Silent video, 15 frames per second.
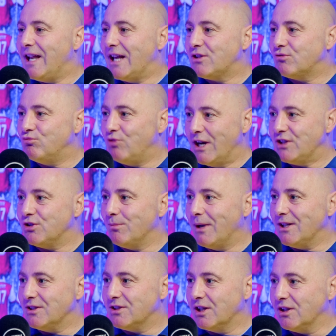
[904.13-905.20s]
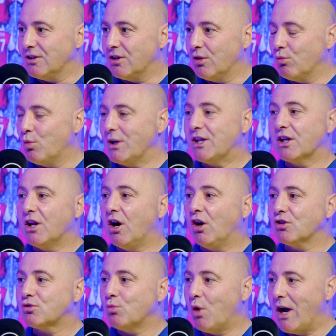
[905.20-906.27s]
less regimented. That we can
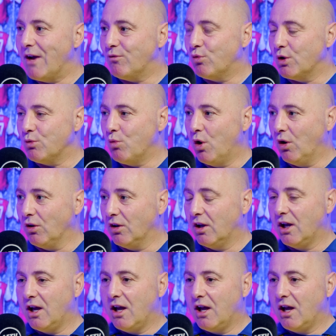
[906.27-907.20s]
ask whatever we want.